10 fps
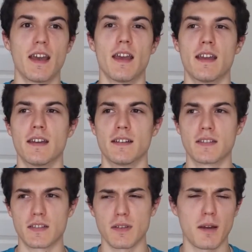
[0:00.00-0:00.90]
And
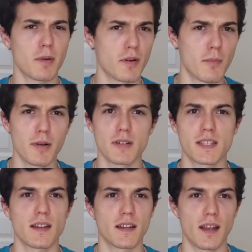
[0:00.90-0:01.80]
so yeah, about a
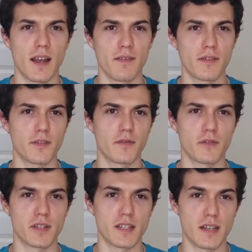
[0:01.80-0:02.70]
second and a half on the
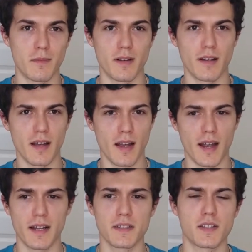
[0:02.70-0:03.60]
first day, but I
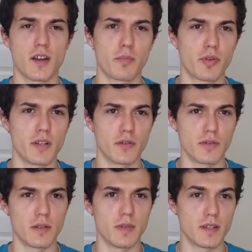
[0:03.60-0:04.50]
had to stop pretty
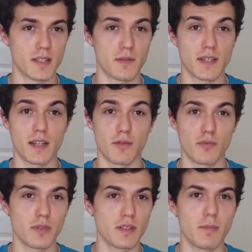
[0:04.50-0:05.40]
early because I was getting a
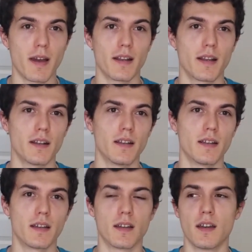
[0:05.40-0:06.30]
really bad
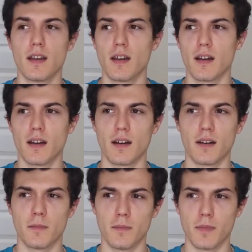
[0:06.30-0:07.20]
headache.
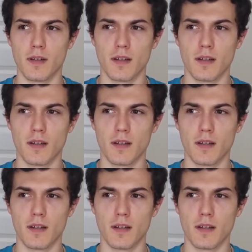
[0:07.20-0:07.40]
Um,